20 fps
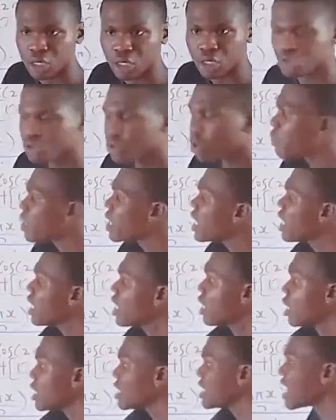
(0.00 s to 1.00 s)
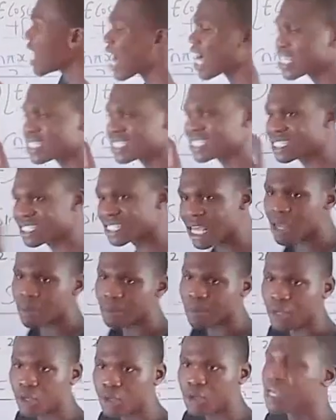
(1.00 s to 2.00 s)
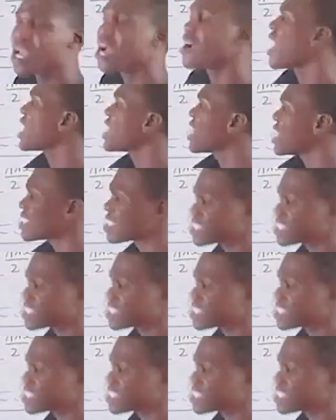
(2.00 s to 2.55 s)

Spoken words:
So meaning they are the same. You can write a